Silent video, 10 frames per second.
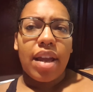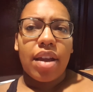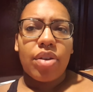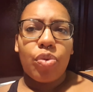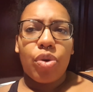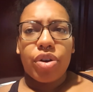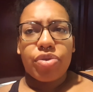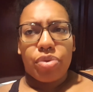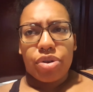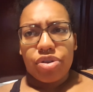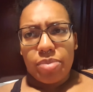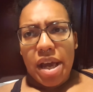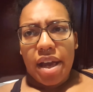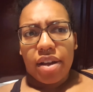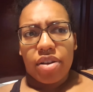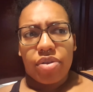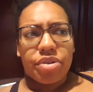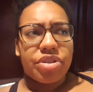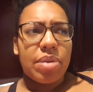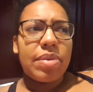and work toward your back
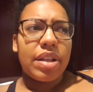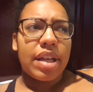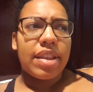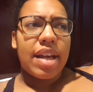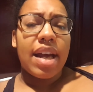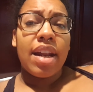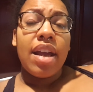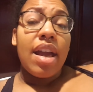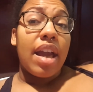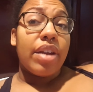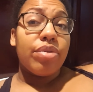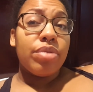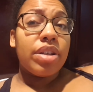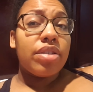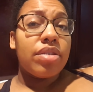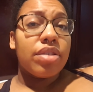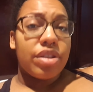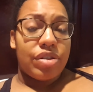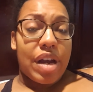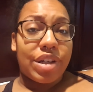or something like that. And real
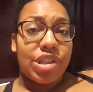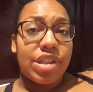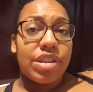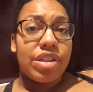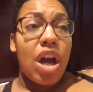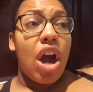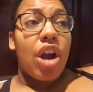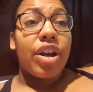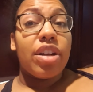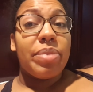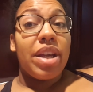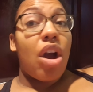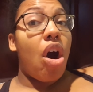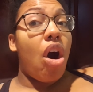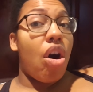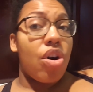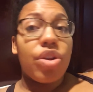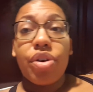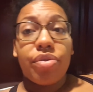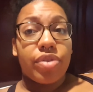contractions are going to be
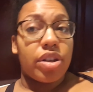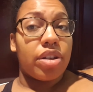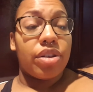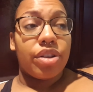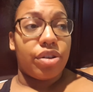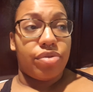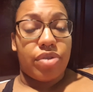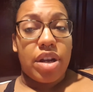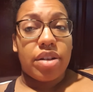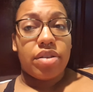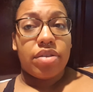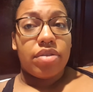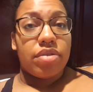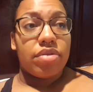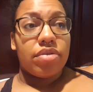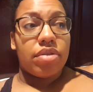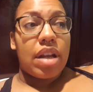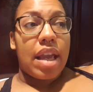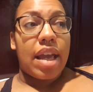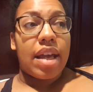all over your front.
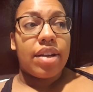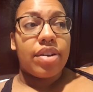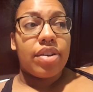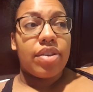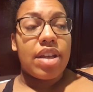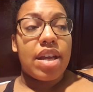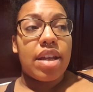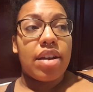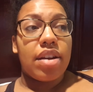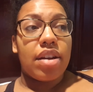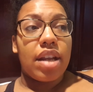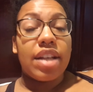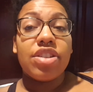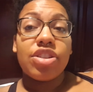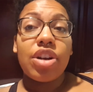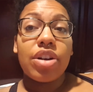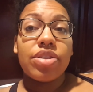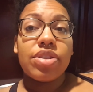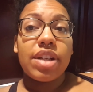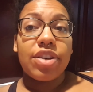And then it
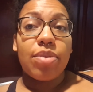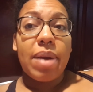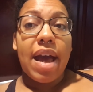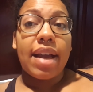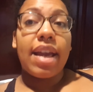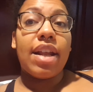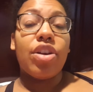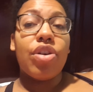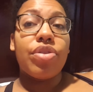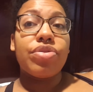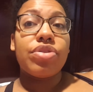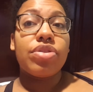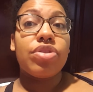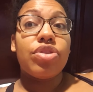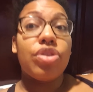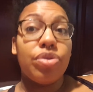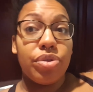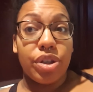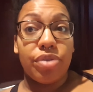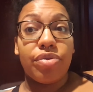starts in your back and goes
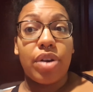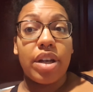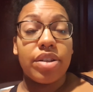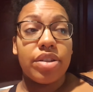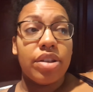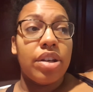to your front.